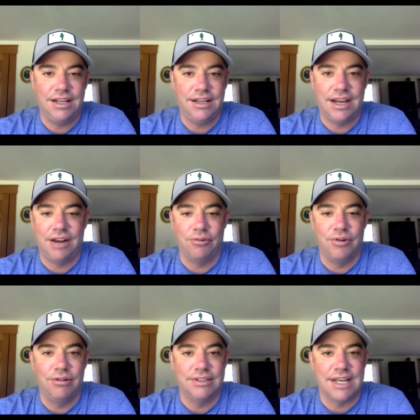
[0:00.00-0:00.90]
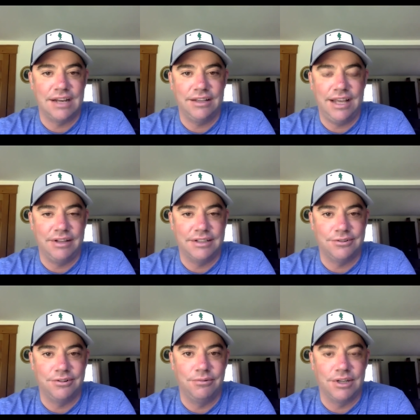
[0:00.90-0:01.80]
I don't know exactly how that's
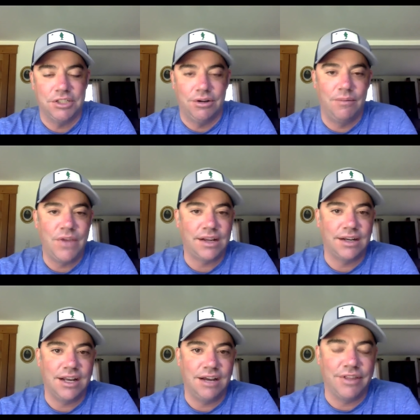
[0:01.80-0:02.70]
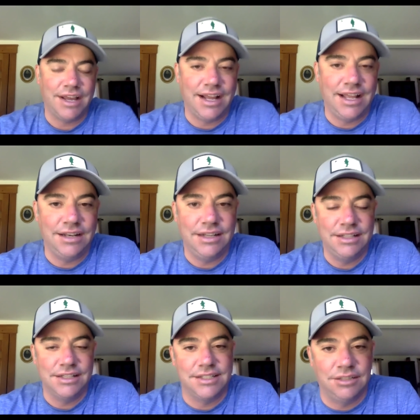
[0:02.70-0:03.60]
going to work. So I'm not going to cover that. And in
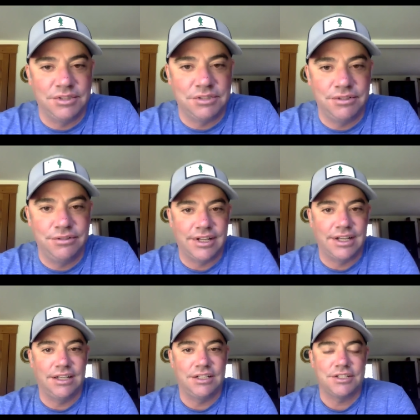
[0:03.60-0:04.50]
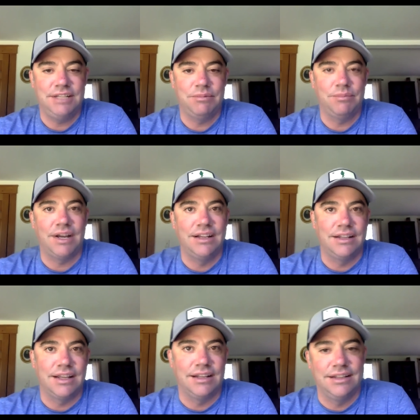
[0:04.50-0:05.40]
the syllabus, when you look at it, just keep in mind
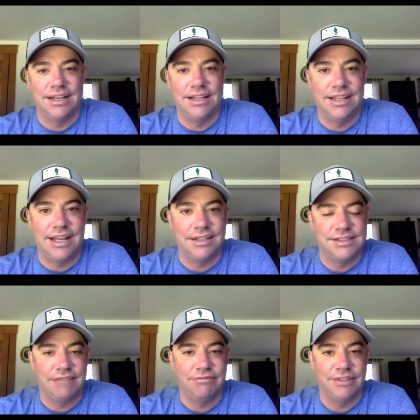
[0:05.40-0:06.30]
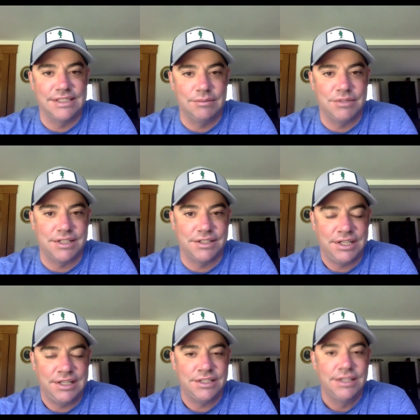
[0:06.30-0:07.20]
that is definitely subject to change.